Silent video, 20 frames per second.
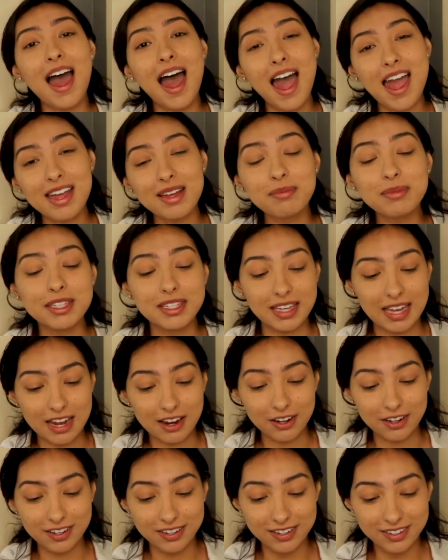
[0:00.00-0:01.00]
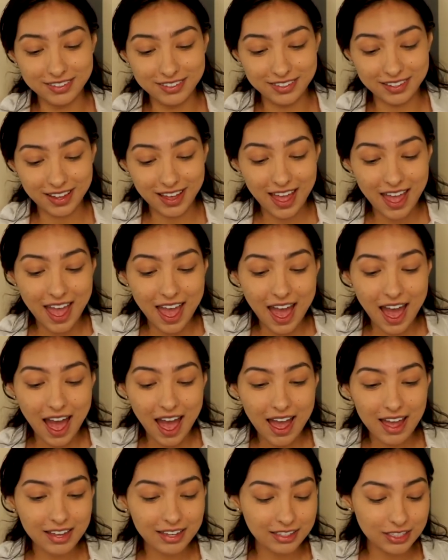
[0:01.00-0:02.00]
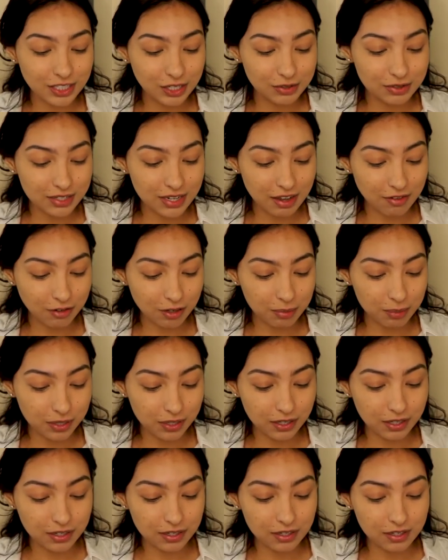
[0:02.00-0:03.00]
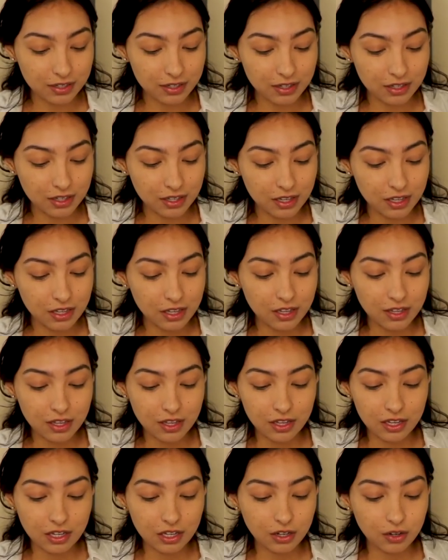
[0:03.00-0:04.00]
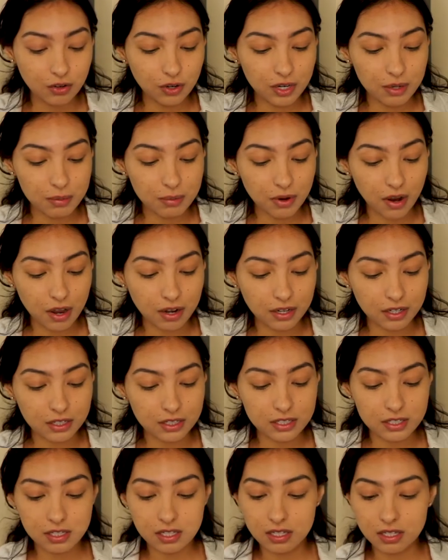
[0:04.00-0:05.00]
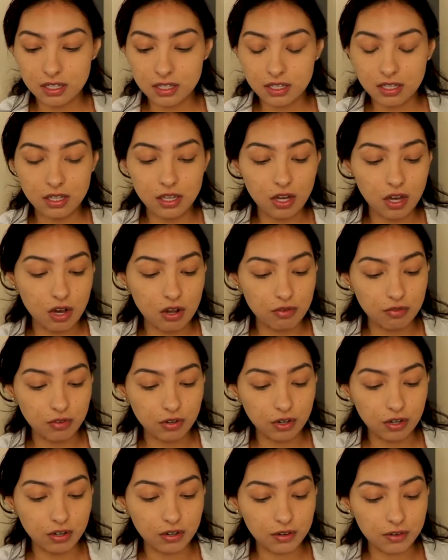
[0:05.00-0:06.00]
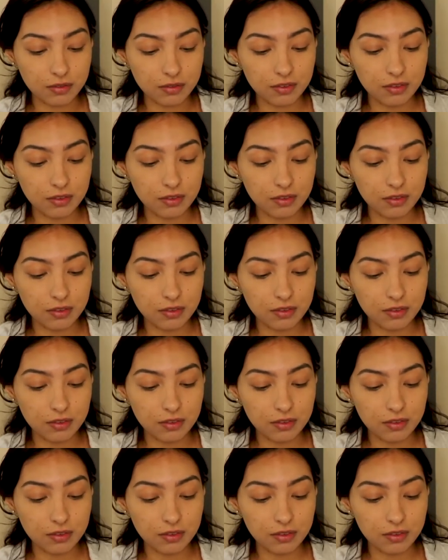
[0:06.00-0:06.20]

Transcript: I am scared. I don't ever put cream products over